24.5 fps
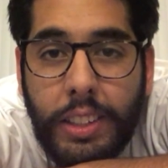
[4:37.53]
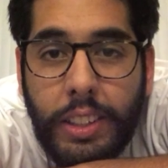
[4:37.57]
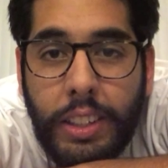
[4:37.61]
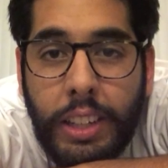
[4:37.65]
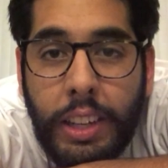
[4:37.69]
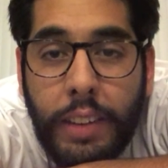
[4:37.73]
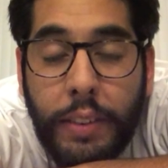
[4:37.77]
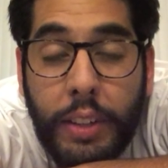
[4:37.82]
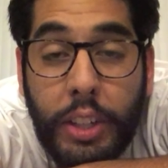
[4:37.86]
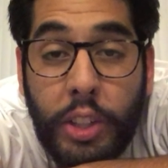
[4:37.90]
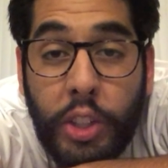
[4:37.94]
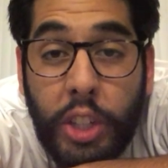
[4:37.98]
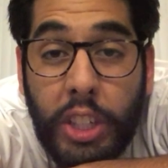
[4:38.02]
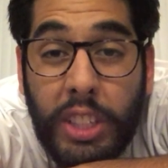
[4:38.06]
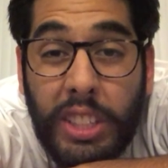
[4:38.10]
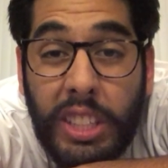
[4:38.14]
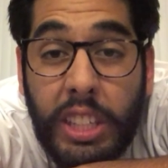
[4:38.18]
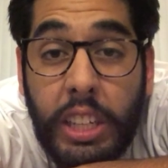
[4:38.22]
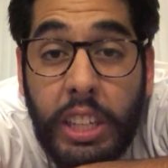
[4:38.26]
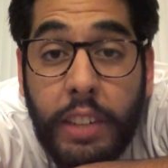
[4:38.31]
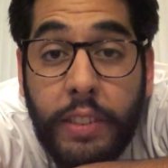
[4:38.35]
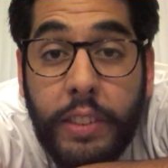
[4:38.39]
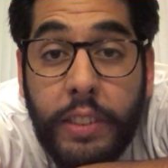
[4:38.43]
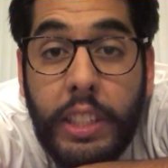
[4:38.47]
giving just
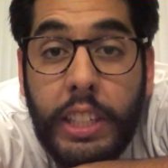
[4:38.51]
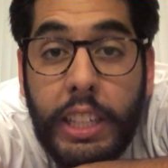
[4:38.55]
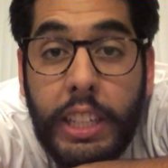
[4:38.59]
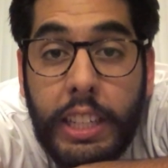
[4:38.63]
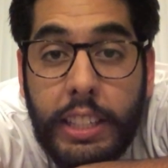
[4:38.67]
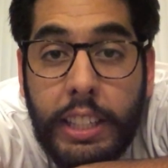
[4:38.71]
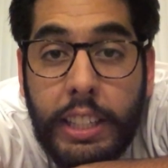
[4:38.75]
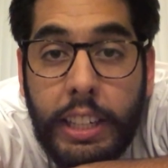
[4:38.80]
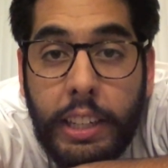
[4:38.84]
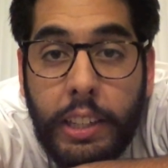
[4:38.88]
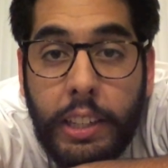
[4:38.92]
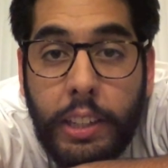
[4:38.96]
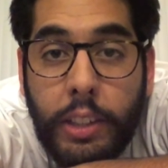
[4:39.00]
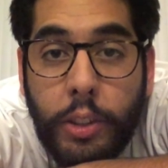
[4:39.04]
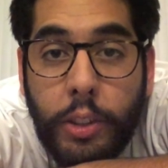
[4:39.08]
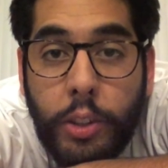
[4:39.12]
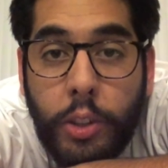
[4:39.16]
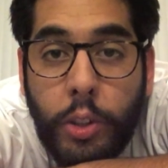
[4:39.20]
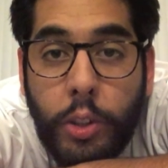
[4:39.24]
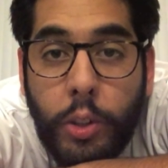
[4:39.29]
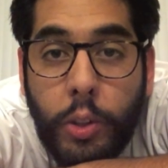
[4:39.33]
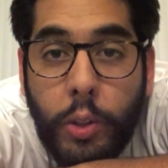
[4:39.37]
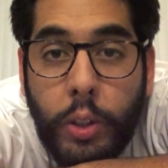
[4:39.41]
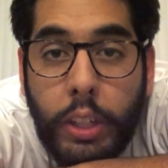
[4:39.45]
enough detail
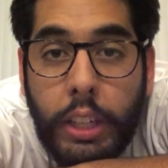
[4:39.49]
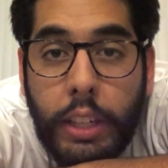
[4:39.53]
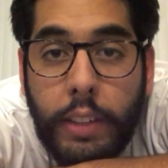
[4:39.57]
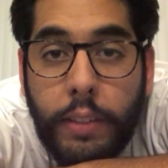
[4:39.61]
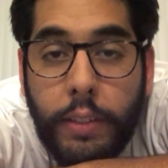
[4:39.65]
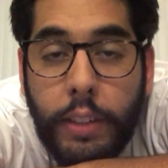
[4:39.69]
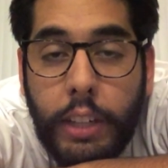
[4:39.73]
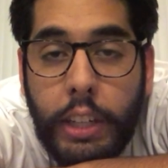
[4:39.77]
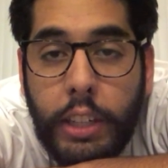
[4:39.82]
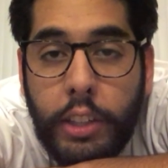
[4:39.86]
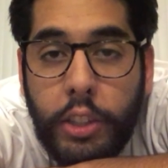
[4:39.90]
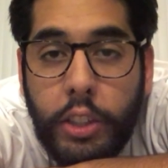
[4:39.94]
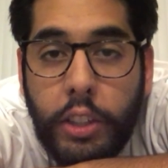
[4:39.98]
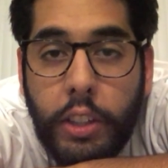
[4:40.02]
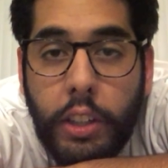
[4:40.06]
to give each